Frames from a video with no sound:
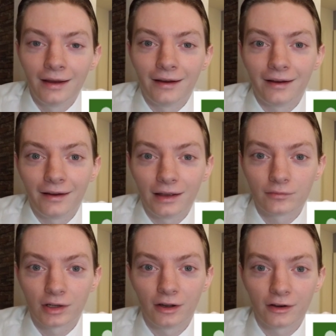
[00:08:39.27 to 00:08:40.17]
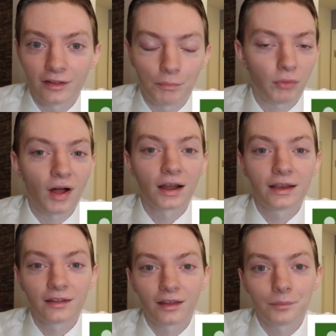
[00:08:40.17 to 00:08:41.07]
uh, in regards to
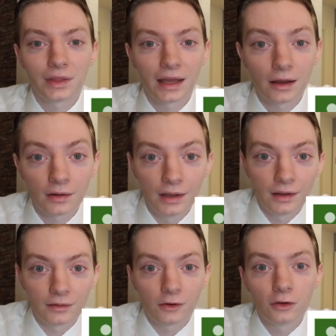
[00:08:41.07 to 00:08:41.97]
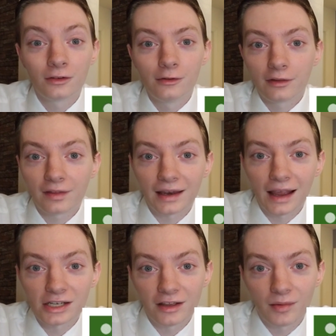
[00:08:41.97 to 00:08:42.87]
blocking something out. The good news is that
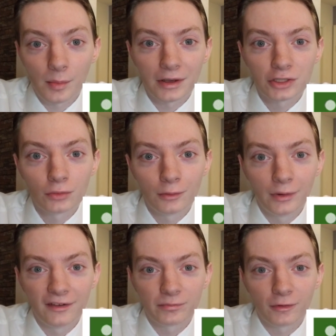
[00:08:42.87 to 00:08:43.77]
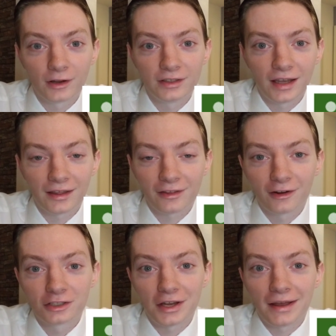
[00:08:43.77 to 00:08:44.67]
actually some of my shortwave broadcasts
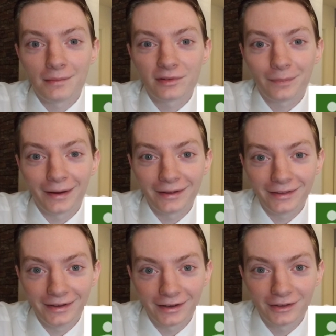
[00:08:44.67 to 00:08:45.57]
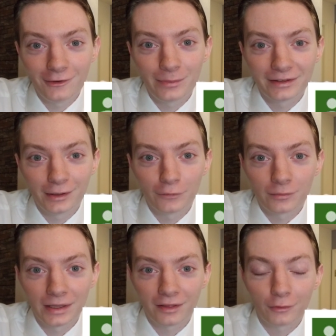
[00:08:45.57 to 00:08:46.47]
are jammed by the uh, Cuban
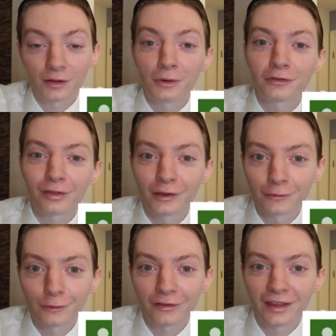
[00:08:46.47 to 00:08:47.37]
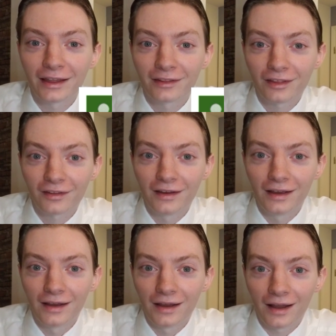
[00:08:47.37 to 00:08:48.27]
government, so in the most literal sense,
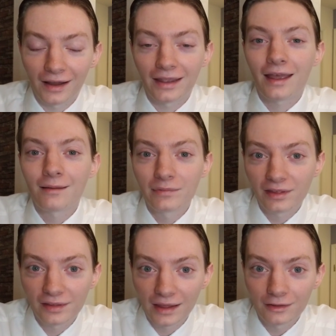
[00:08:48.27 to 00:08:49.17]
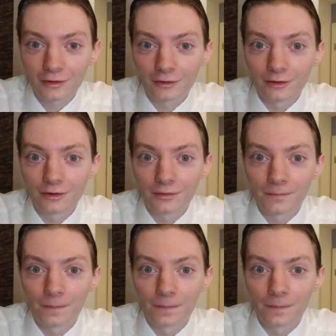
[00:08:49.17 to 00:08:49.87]
I am censored,